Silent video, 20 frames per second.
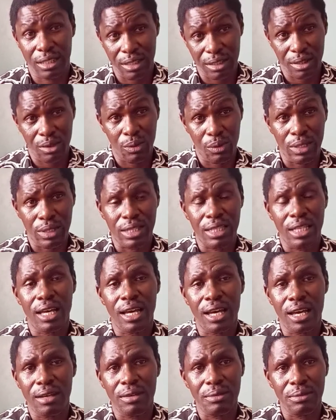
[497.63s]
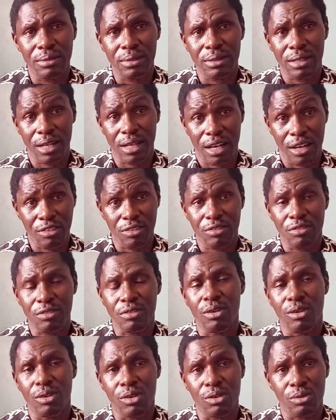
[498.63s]
with their half
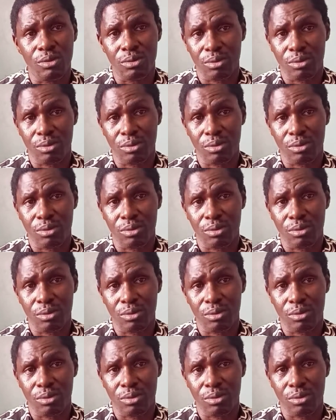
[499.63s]
or